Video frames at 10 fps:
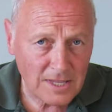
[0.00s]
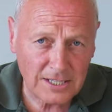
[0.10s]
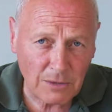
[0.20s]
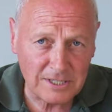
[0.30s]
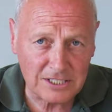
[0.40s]

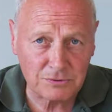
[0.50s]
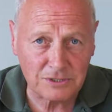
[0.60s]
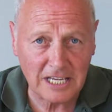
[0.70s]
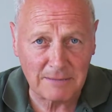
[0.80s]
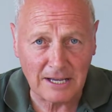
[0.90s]
Now when this
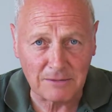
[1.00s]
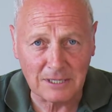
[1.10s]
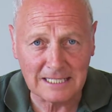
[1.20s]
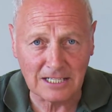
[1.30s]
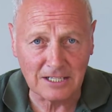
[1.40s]
one came out,
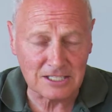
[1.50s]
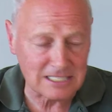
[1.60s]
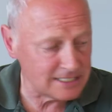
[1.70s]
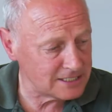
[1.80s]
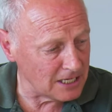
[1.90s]
my little eyes
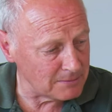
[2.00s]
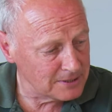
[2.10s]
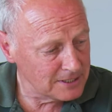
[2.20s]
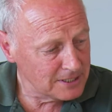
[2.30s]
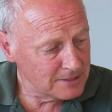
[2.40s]
lit up
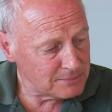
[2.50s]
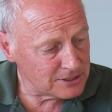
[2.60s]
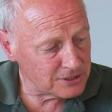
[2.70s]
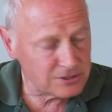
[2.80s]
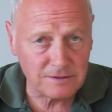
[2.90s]

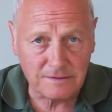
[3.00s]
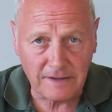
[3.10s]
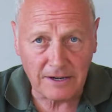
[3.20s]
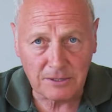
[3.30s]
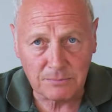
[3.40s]
because of the
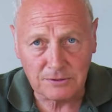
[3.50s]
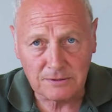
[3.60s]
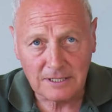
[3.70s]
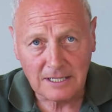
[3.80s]
variable